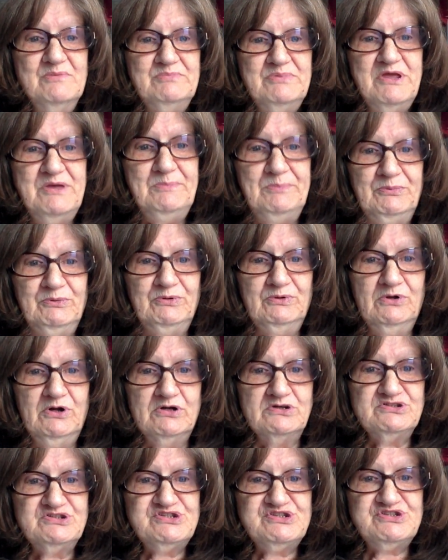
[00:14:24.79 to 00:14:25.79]
People
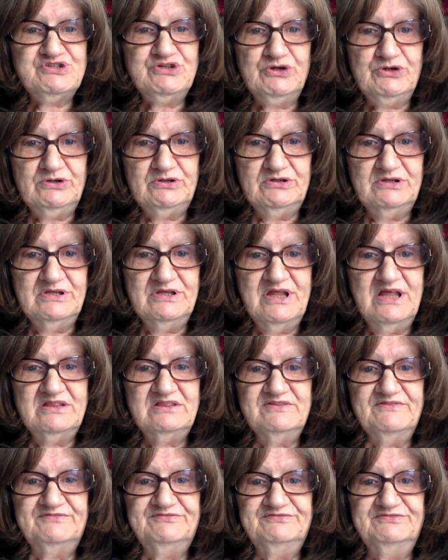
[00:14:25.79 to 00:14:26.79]
are certain
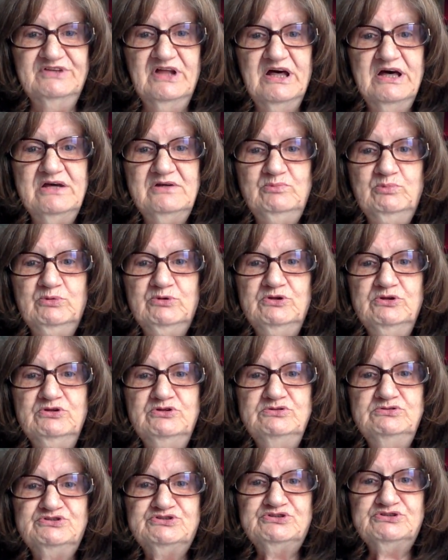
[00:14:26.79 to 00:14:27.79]
that the flood will
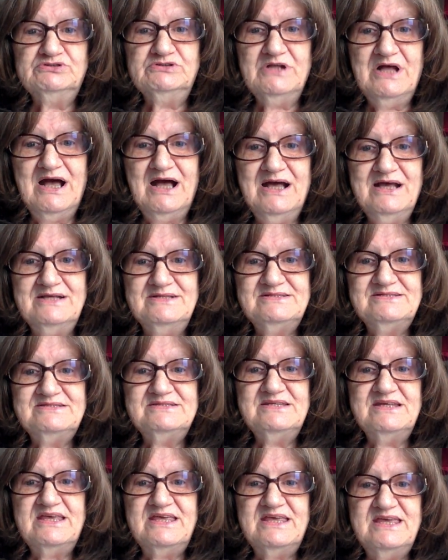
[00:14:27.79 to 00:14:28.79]
neutralize
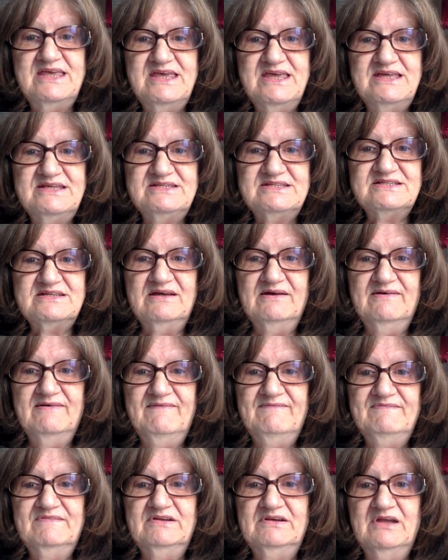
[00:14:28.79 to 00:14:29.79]
the heat
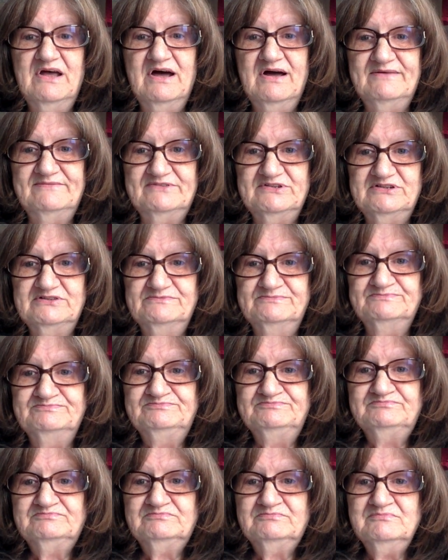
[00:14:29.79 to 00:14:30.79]
of the lava.
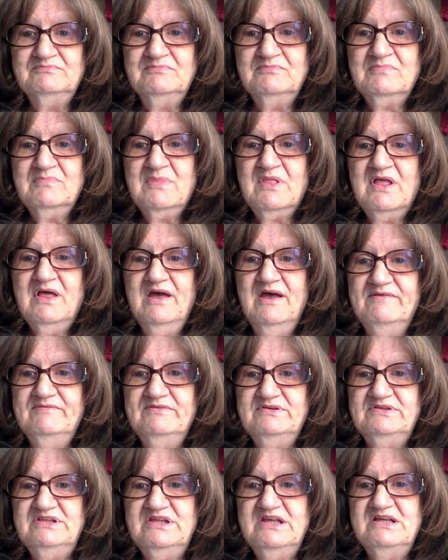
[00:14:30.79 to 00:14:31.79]

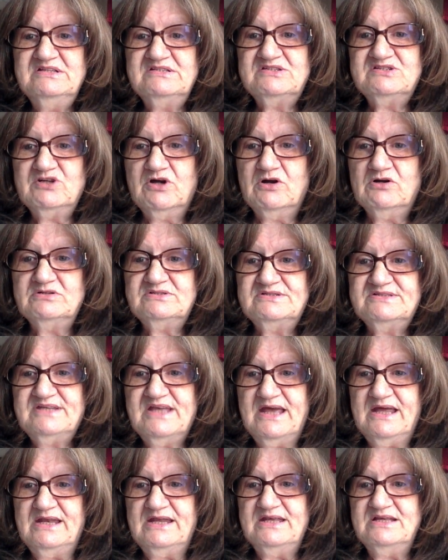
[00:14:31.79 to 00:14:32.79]
Everything starts
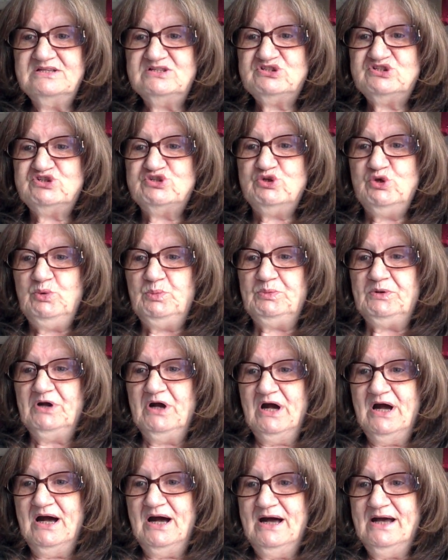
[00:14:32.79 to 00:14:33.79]
getting super
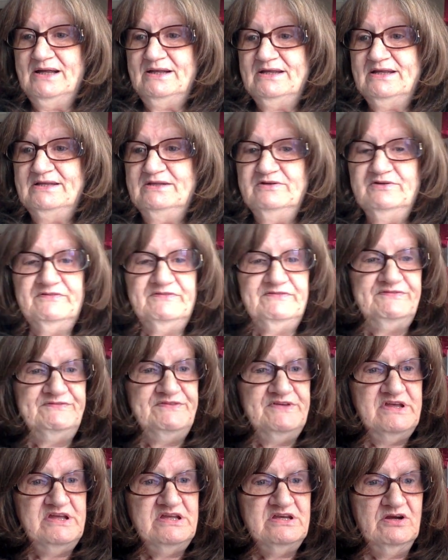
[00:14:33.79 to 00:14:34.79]
hot and their
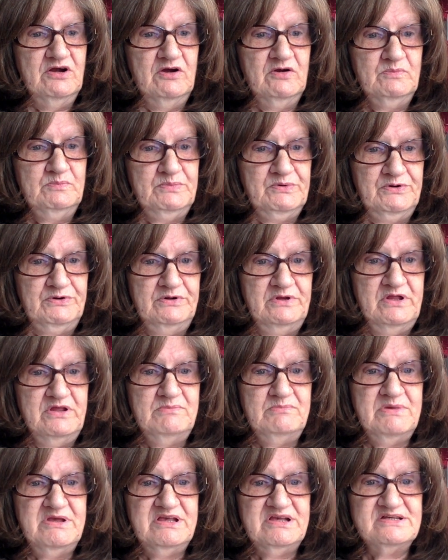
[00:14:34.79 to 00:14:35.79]
feet are
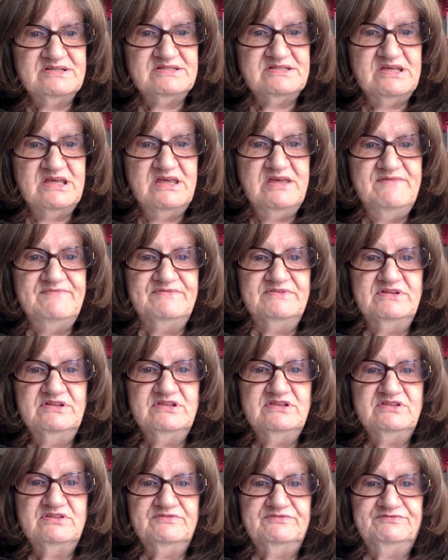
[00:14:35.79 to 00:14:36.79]
burning because
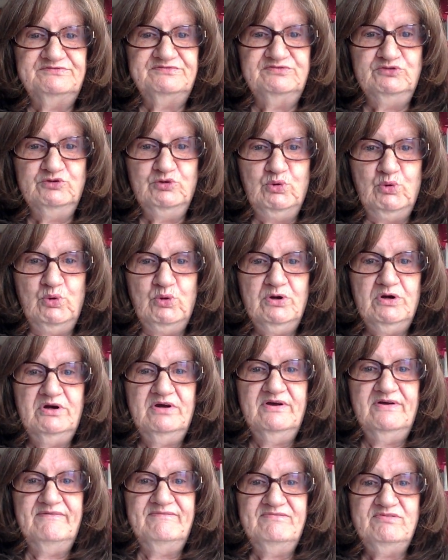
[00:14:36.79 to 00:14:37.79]
even the
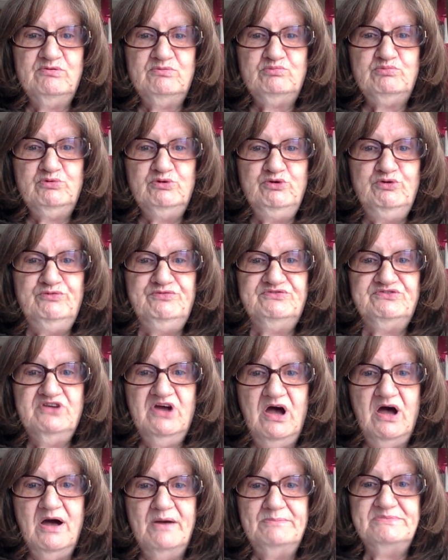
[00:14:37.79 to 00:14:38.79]
floor of the
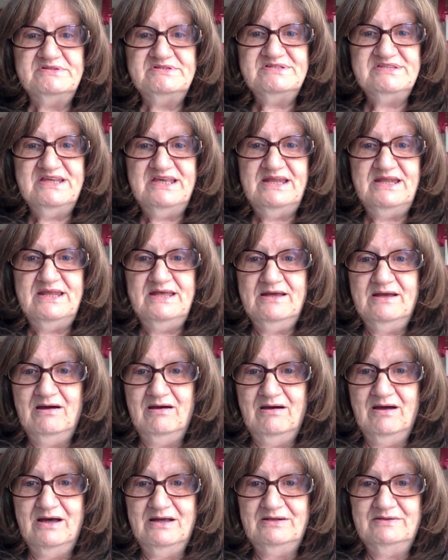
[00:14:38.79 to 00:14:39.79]
rooftop is getting
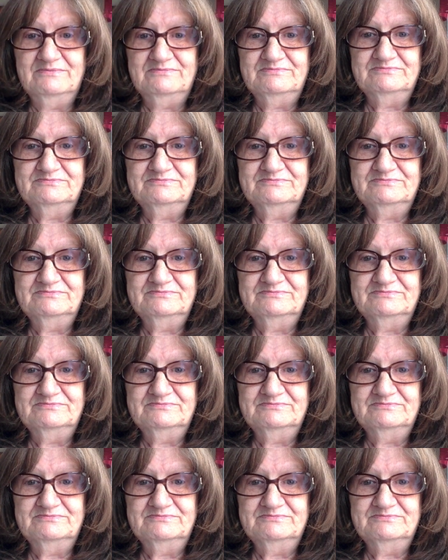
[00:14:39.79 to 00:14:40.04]
hot.